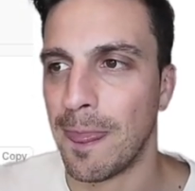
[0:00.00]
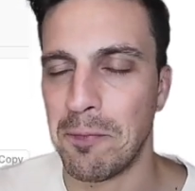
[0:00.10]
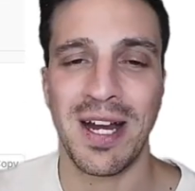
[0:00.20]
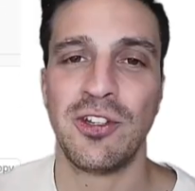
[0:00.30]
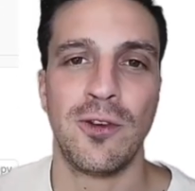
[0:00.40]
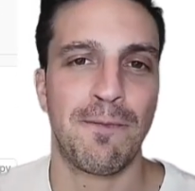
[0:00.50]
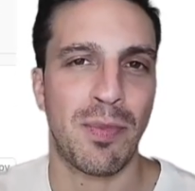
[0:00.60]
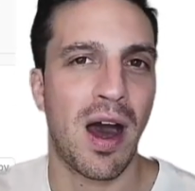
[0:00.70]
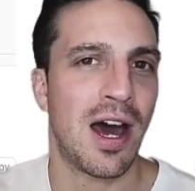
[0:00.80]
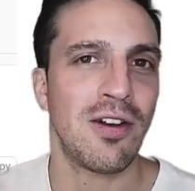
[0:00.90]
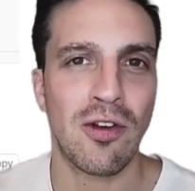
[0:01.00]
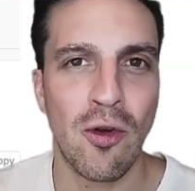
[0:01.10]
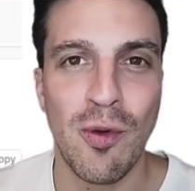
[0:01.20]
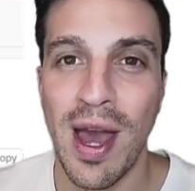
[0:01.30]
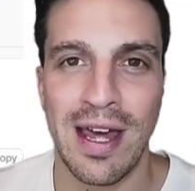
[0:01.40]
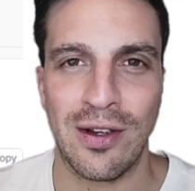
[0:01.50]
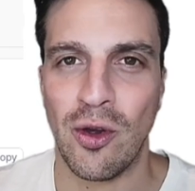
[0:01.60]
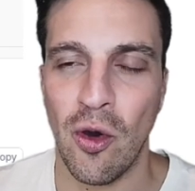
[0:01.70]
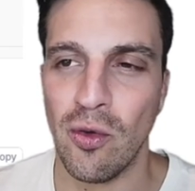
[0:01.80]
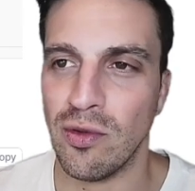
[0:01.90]
Mind you, I don't know how to
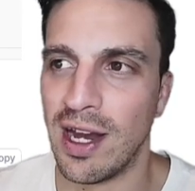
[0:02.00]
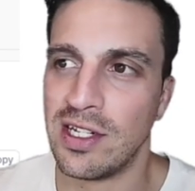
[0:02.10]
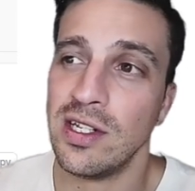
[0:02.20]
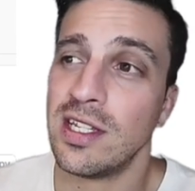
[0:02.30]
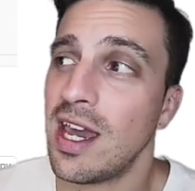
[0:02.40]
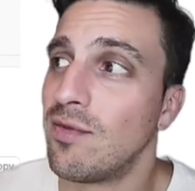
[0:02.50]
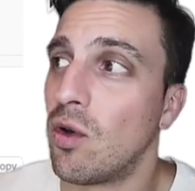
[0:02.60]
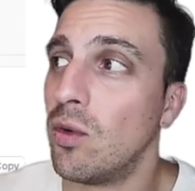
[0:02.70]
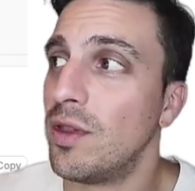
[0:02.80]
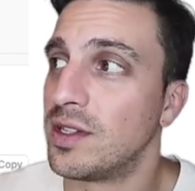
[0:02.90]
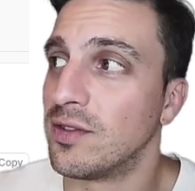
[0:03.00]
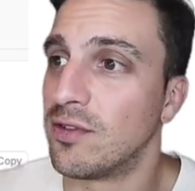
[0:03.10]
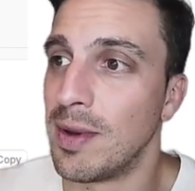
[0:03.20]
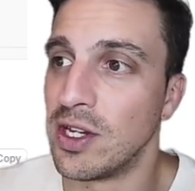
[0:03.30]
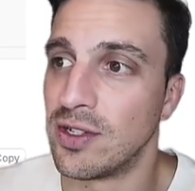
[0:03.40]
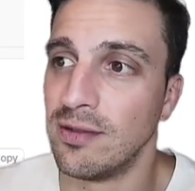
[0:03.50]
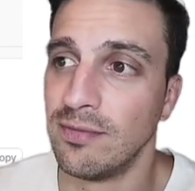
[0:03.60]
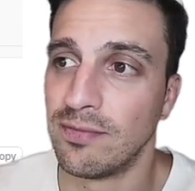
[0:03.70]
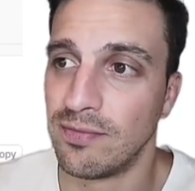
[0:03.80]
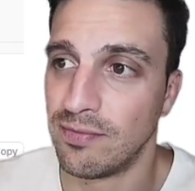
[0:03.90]
code. I just gave all this information,
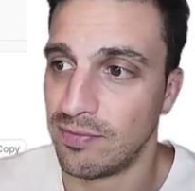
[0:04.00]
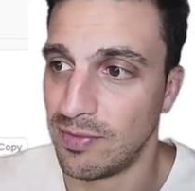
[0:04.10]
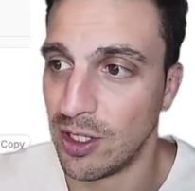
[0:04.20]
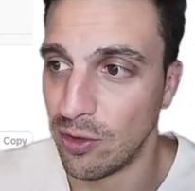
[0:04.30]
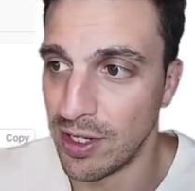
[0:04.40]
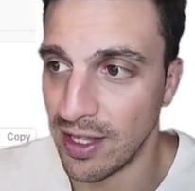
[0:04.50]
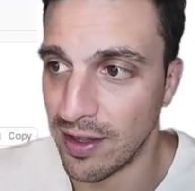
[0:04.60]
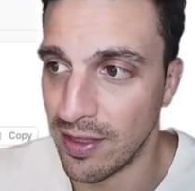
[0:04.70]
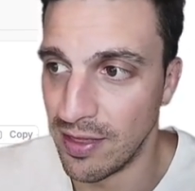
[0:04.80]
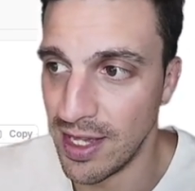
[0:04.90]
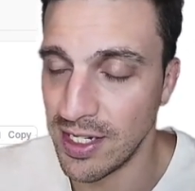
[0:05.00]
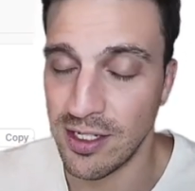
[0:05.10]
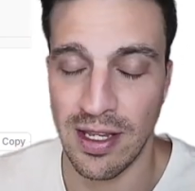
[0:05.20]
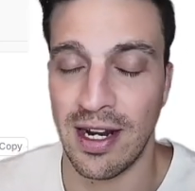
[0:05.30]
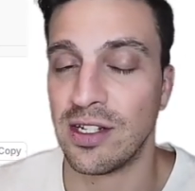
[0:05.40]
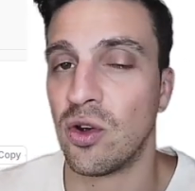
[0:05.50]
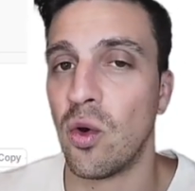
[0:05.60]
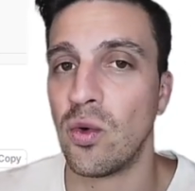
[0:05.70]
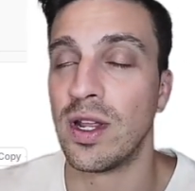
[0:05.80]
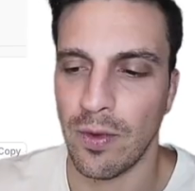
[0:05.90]
including this, and I
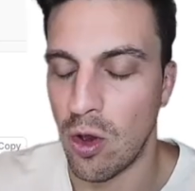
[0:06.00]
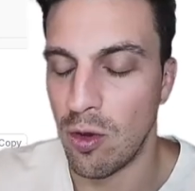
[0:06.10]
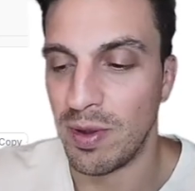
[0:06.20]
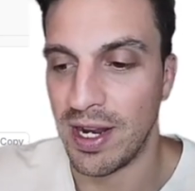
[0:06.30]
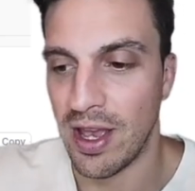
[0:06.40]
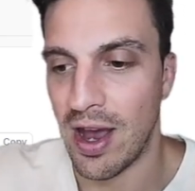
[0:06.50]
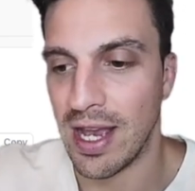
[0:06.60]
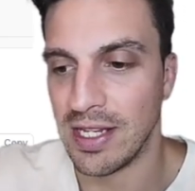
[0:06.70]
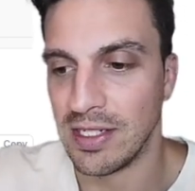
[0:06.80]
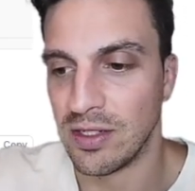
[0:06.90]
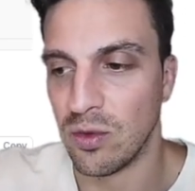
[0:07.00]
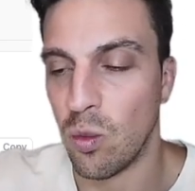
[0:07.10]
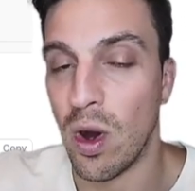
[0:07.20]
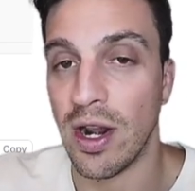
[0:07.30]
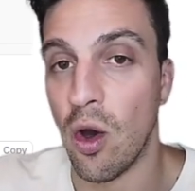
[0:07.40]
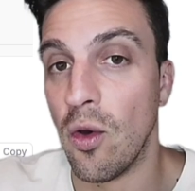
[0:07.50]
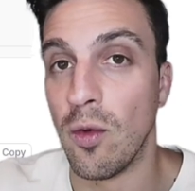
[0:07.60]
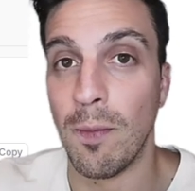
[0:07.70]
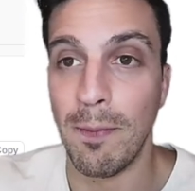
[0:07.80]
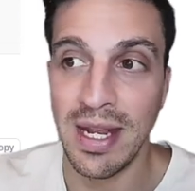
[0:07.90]
told OpenAI's
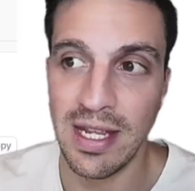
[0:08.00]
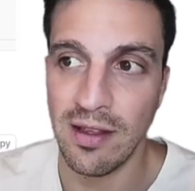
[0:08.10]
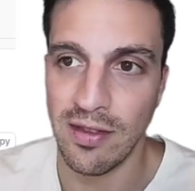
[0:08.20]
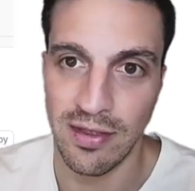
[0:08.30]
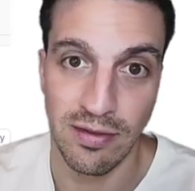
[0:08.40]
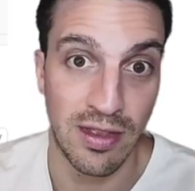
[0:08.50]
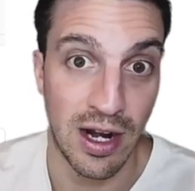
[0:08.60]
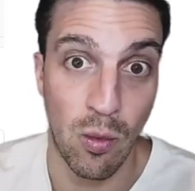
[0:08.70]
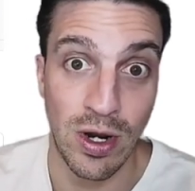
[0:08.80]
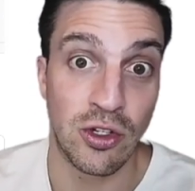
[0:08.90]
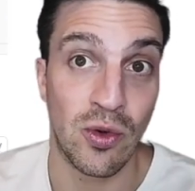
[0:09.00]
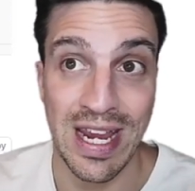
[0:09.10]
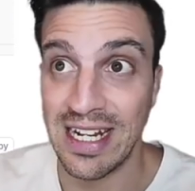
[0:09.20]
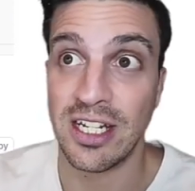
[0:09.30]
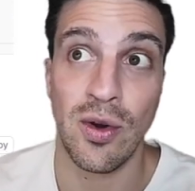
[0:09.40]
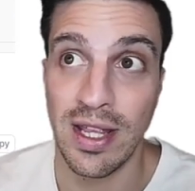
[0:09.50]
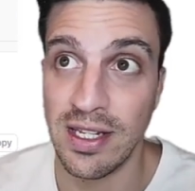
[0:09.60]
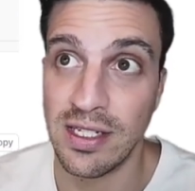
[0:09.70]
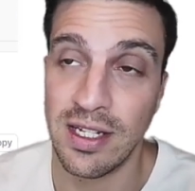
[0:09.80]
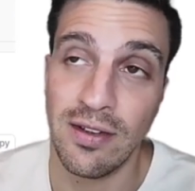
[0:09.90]
1.0 mini that I want to integrate
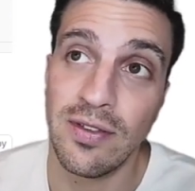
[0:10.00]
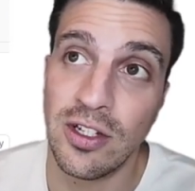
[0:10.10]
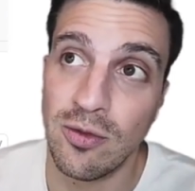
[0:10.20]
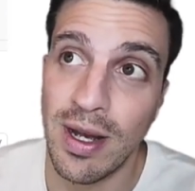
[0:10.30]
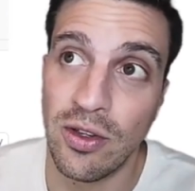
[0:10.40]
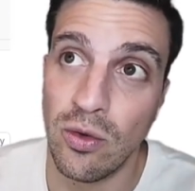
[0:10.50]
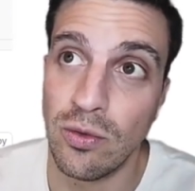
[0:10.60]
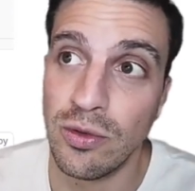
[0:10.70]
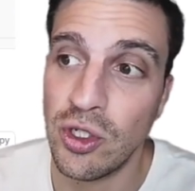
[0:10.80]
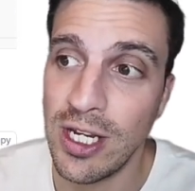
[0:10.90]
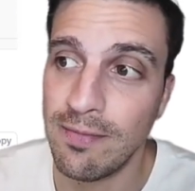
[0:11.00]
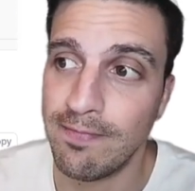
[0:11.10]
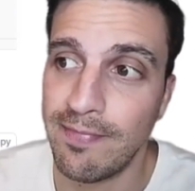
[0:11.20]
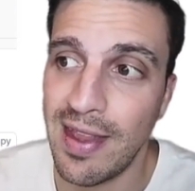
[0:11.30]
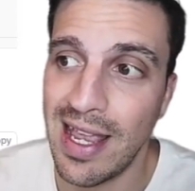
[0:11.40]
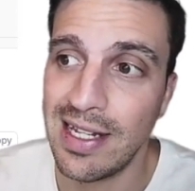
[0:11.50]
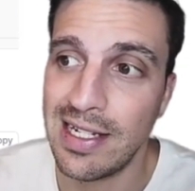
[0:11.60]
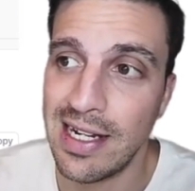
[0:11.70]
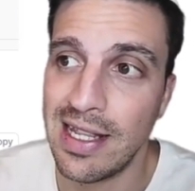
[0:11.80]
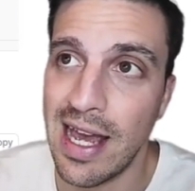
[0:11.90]
this stuff into my Google Sheet, and it
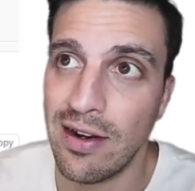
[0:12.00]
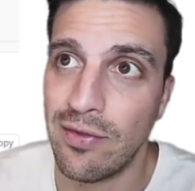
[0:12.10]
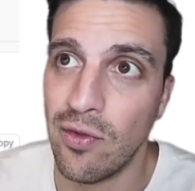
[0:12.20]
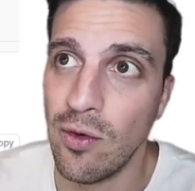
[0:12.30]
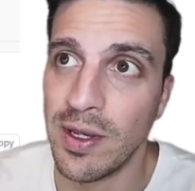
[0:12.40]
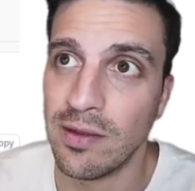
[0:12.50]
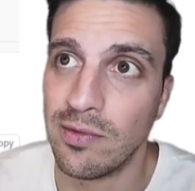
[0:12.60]
did that for me.